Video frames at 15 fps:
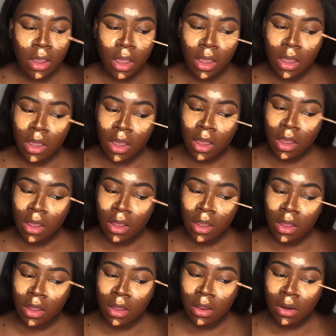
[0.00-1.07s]

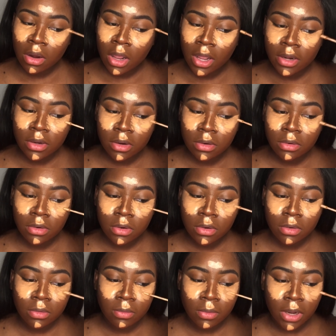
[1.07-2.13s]
And I don't
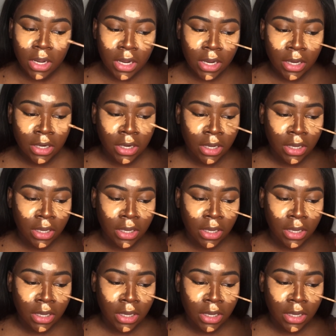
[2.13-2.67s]
know why.